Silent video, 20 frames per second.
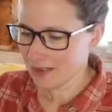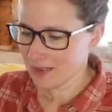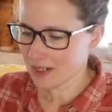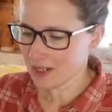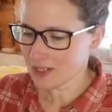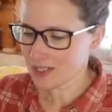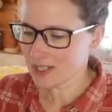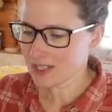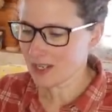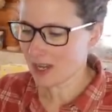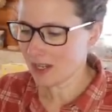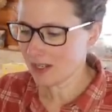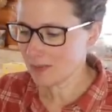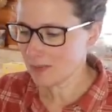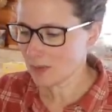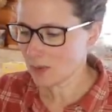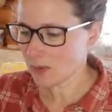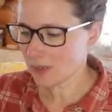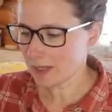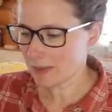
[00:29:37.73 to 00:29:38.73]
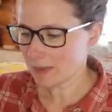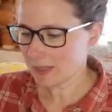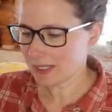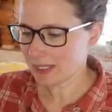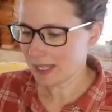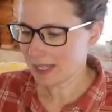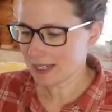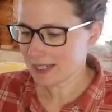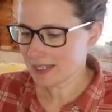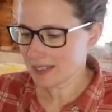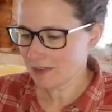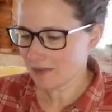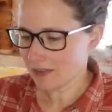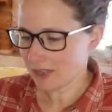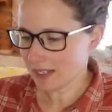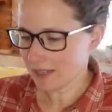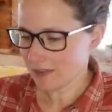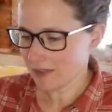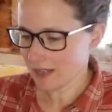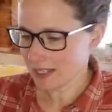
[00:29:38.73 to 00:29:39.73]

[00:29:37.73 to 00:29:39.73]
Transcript: There is not a boy but likes the fun of